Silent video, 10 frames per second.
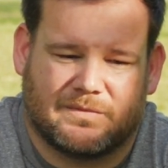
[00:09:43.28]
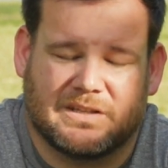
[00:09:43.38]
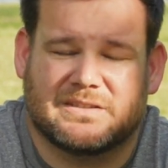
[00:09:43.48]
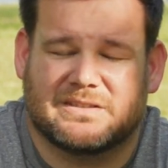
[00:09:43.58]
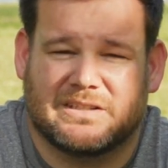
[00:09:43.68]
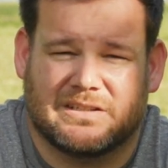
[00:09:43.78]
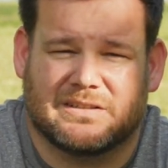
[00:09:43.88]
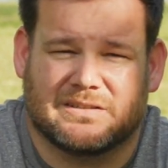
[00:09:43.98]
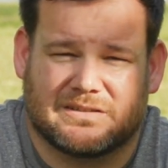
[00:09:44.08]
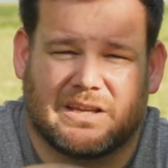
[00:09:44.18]
this
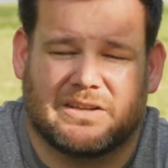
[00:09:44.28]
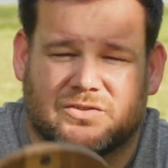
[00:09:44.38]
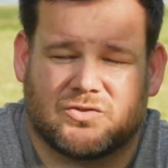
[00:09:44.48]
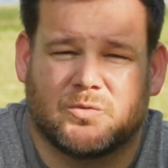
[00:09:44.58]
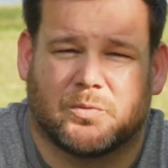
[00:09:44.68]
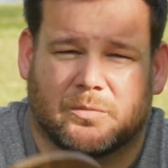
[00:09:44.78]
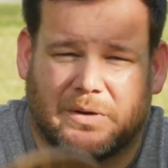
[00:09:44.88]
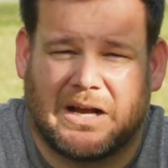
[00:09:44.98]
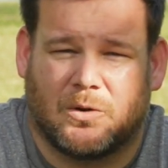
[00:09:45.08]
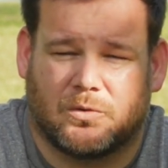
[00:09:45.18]
is a super
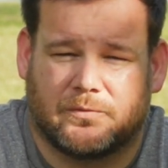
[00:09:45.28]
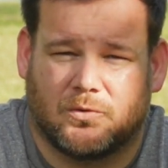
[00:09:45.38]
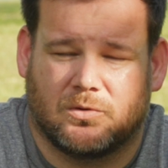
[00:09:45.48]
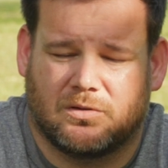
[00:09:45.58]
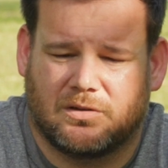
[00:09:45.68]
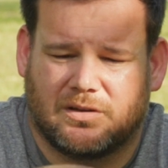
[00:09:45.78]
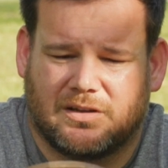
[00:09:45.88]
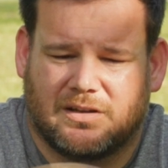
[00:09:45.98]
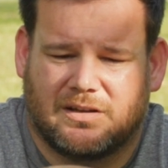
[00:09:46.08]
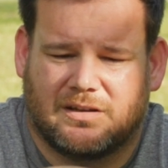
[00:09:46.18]
powerful
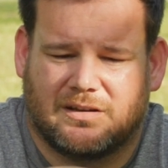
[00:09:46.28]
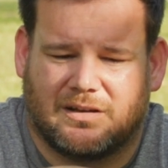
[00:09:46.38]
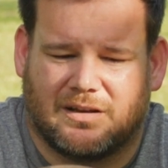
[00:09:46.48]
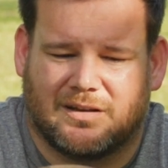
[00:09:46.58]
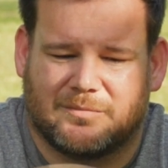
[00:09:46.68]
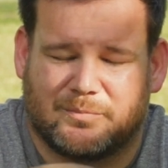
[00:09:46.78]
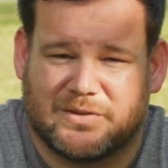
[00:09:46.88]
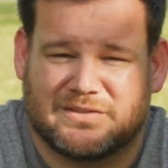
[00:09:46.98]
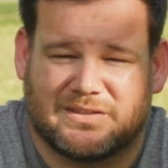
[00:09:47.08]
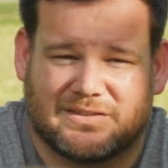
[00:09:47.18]
uh,
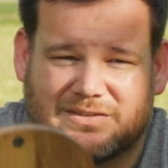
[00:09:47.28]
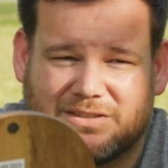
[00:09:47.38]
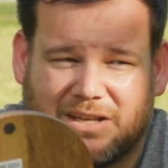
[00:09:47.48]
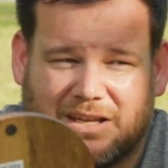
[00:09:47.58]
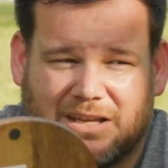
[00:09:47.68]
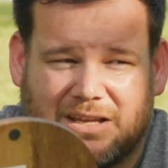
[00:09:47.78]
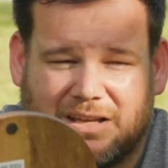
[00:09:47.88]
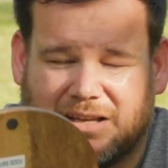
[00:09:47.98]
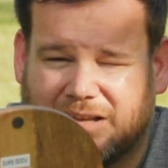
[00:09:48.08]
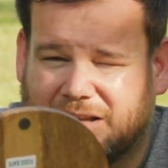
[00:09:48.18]
business,
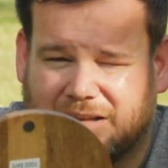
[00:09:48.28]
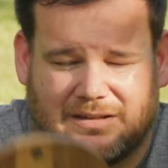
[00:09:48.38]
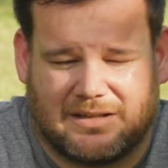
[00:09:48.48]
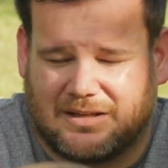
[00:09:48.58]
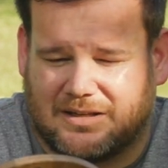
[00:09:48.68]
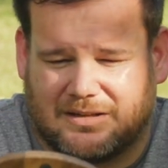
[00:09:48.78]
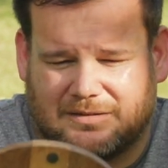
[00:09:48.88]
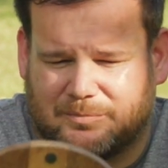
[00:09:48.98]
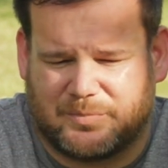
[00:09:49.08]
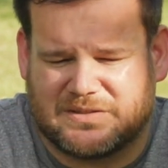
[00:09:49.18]
uh, uh,
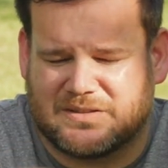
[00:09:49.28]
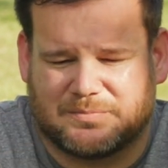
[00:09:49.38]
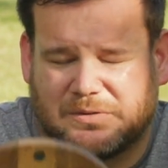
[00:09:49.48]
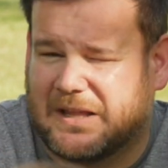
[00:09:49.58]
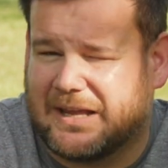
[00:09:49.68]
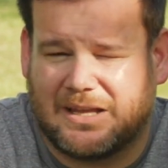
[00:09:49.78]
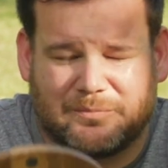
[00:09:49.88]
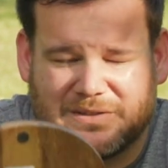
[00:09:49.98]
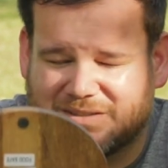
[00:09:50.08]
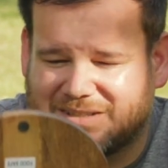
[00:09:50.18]
business plan,
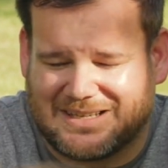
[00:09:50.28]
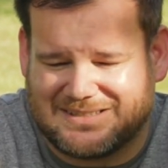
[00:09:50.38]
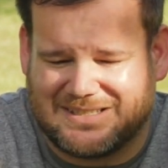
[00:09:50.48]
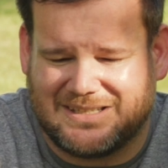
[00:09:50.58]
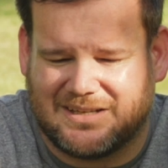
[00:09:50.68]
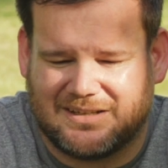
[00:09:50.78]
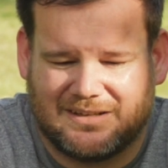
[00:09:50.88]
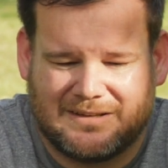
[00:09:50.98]
business idea.